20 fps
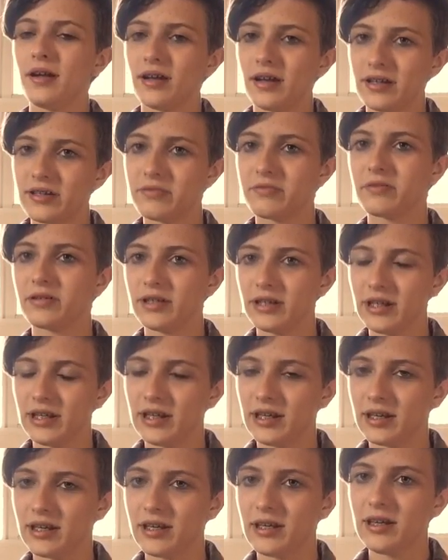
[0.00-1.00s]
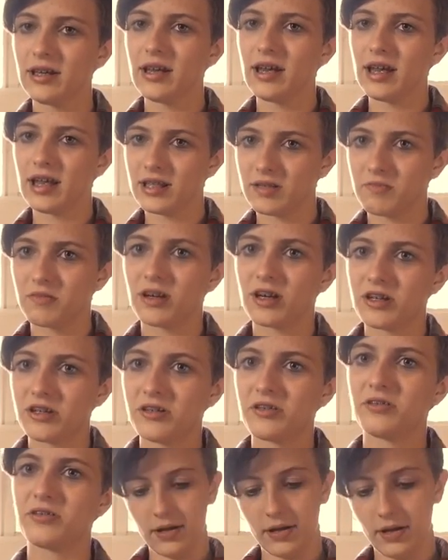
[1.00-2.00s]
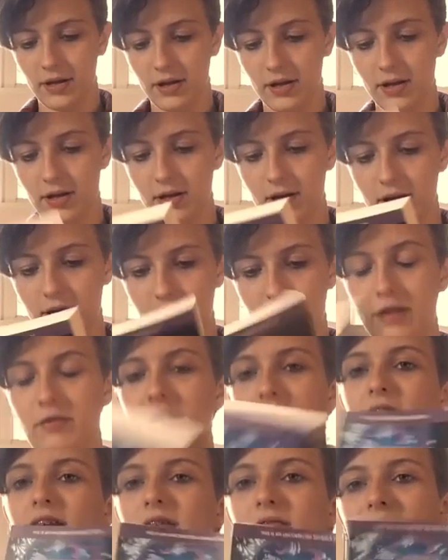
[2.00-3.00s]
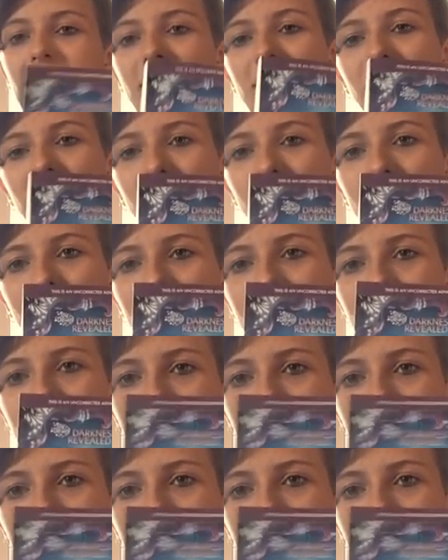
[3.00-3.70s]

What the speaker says: that's really inspirational. I really like the way I look back.